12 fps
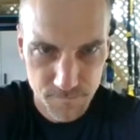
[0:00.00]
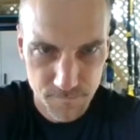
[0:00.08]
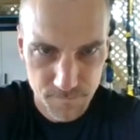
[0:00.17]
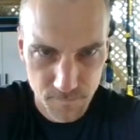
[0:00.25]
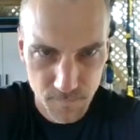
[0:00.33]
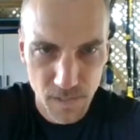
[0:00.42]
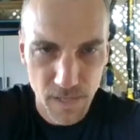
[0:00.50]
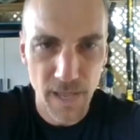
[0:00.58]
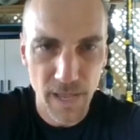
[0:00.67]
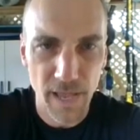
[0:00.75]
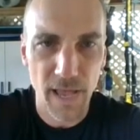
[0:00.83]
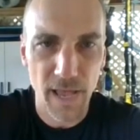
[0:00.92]
Yeah.
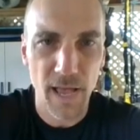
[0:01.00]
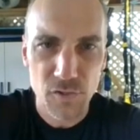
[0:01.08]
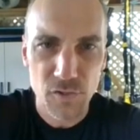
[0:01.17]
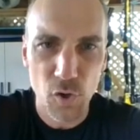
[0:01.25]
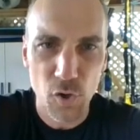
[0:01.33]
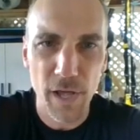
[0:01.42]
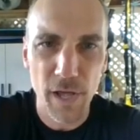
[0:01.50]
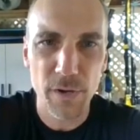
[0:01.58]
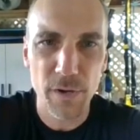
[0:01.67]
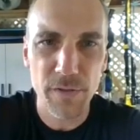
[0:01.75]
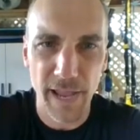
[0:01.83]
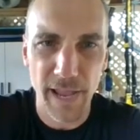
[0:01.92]
So go ahead and bring the
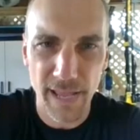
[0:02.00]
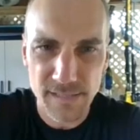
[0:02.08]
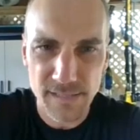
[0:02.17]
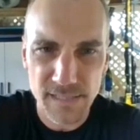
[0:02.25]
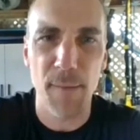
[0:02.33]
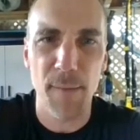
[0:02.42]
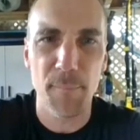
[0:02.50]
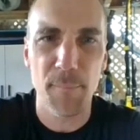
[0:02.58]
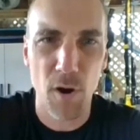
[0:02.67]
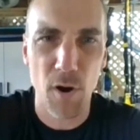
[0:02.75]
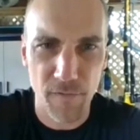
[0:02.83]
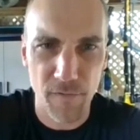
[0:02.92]
hands. Yeah, perfect.
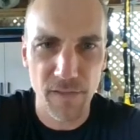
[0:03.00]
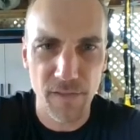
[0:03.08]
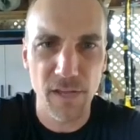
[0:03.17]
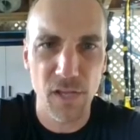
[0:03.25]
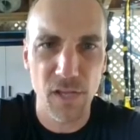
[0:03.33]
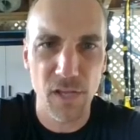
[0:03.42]
There you go.